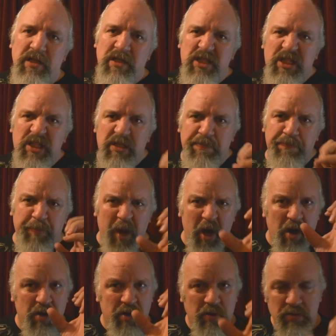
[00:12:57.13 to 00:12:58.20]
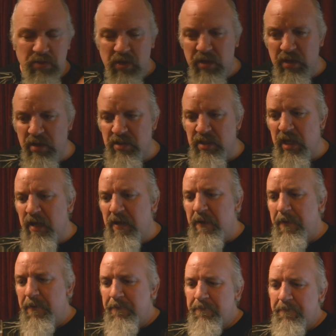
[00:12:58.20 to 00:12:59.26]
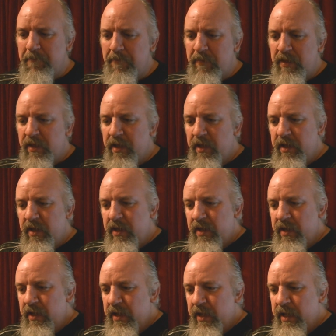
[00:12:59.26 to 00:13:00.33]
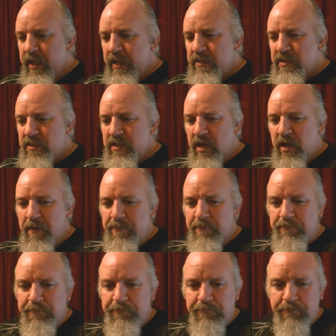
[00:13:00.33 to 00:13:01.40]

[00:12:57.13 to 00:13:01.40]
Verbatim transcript: it sparkles on the tongue. It's um,